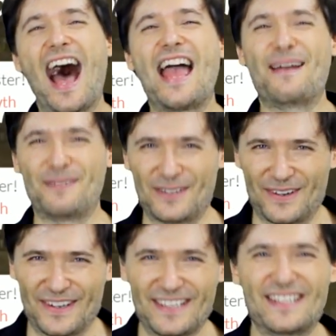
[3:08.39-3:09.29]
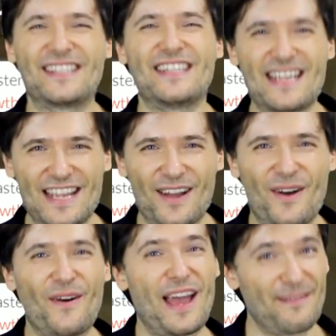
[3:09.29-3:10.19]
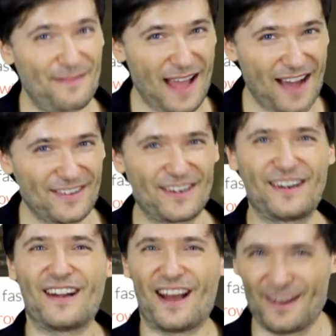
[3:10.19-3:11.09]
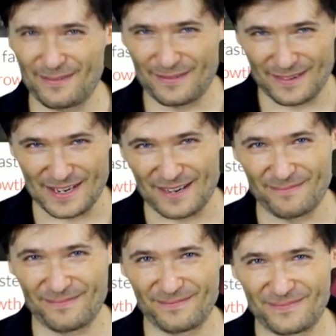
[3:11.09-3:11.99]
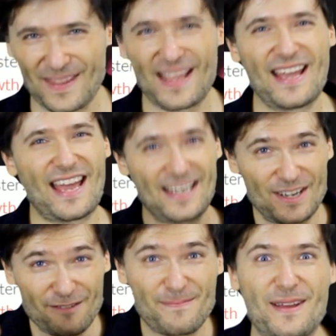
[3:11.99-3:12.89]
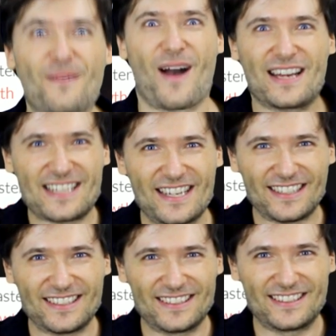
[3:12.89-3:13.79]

I am George, the CEO and founder of Freedom. And you've been watching.